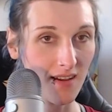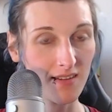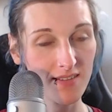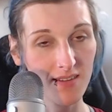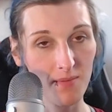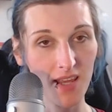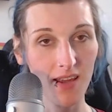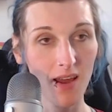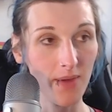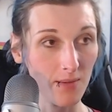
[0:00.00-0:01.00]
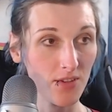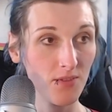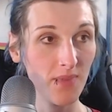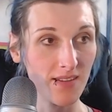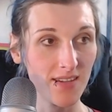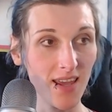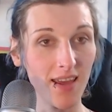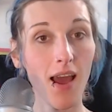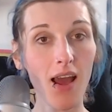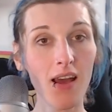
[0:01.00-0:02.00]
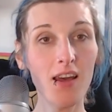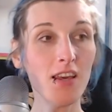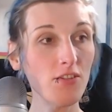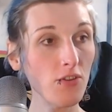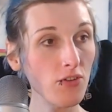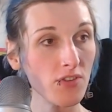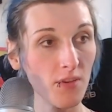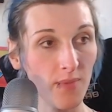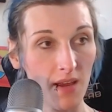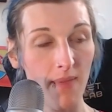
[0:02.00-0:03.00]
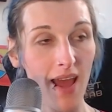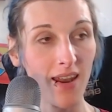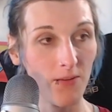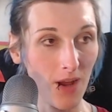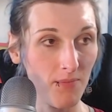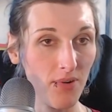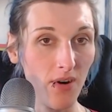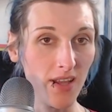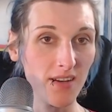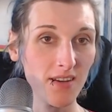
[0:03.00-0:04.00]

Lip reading: somebody coming up to me and saying, "Ha, you used to be a man at one point."